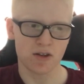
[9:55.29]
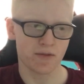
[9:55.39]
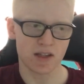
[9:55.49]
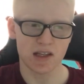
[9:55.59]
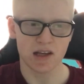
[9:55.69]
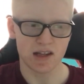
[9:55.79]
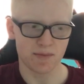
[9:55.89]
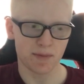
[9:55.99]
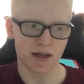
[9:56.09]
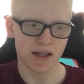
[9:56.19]
Obviously, he
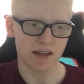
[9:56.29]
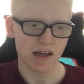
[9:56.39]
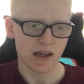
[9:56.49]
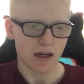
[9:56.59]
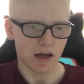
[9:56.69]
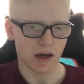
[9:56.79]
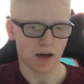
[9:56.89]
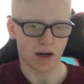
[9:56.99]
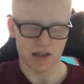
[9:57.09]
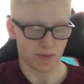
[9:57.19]
hasn't played
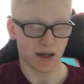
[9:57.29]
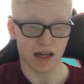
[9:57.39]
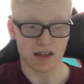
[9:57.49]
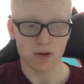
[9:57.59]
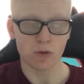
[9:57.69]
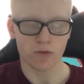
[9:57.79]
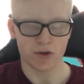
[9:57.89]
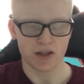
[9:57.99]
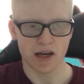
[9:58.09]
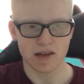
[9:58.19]
at all for
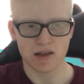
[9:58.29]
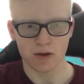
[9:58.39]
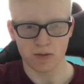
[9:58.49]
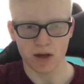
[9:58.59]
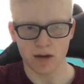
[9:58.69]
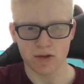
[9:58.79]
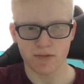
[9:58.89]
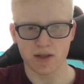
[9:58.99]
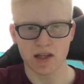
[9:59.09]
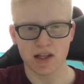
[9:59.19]
us yet, so that was
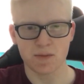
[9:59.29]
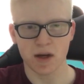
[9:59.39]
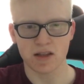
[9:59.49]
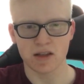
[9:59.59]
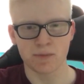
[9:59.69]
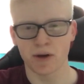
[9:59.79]
obviously expected.